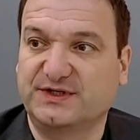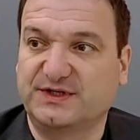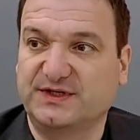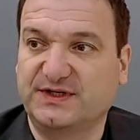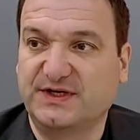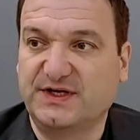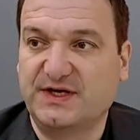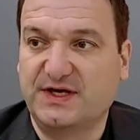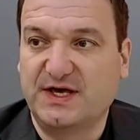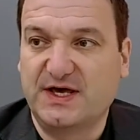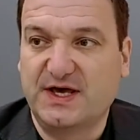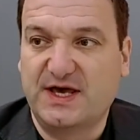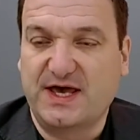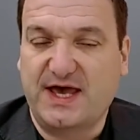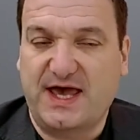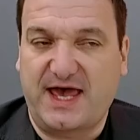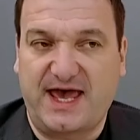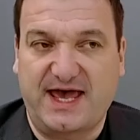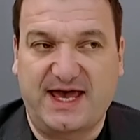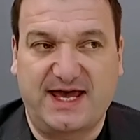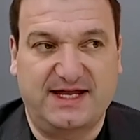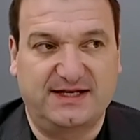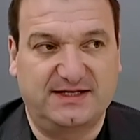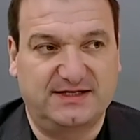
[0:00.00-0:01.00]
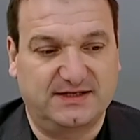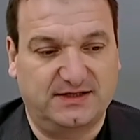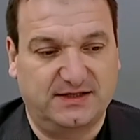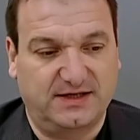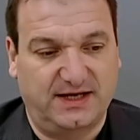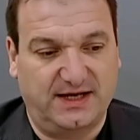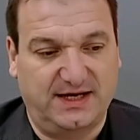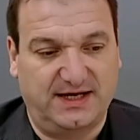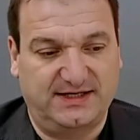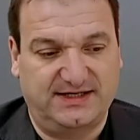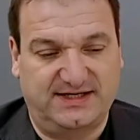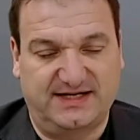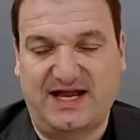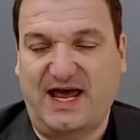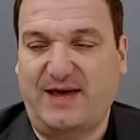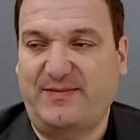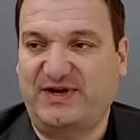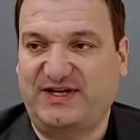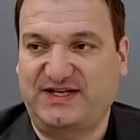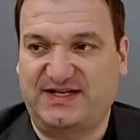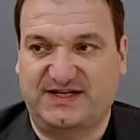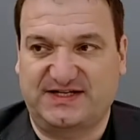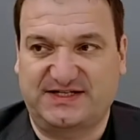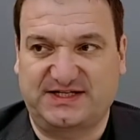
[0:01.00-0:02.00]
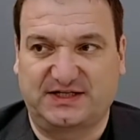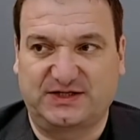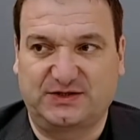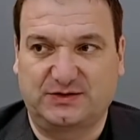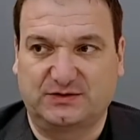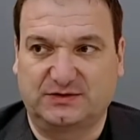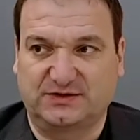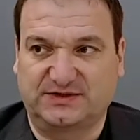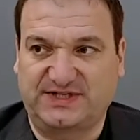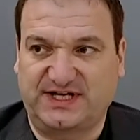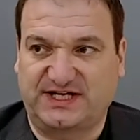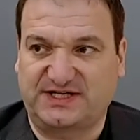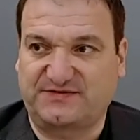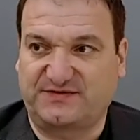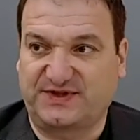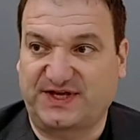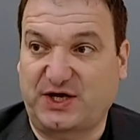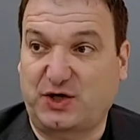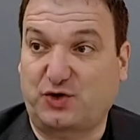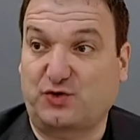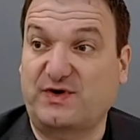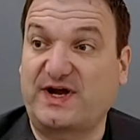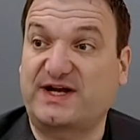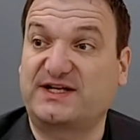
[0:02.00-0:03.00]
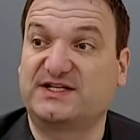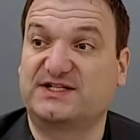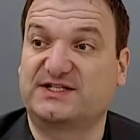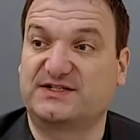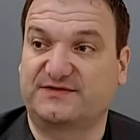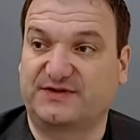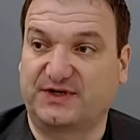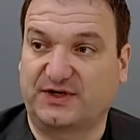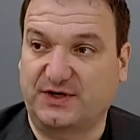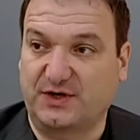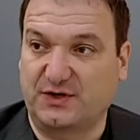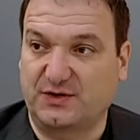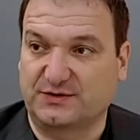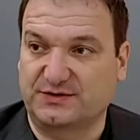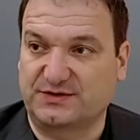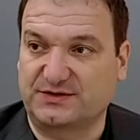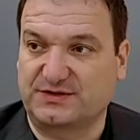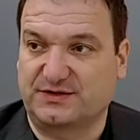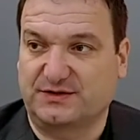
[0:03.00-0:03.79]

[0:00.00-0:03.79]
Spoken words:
Mm-hmm. And a dynamic testing tool tests for the correctness of the code.